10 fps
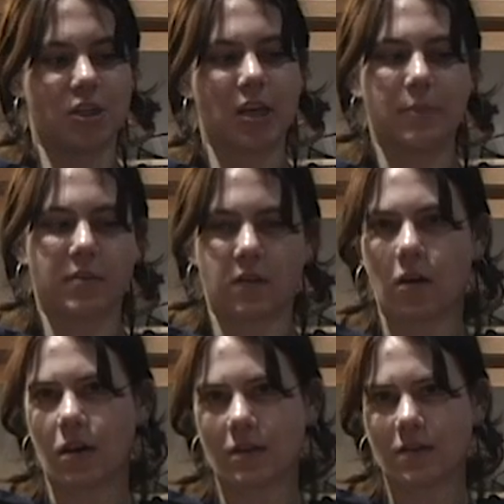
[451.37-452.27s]
the shape
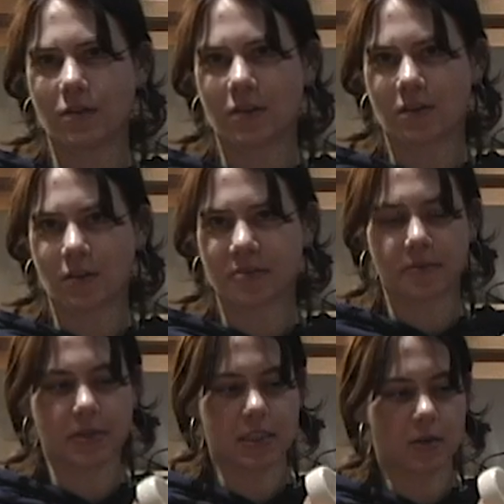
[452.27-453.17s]
is odd, so it
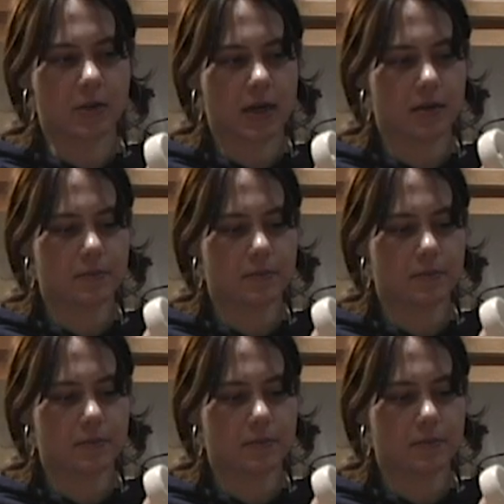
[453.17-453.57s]
disturbs me once in a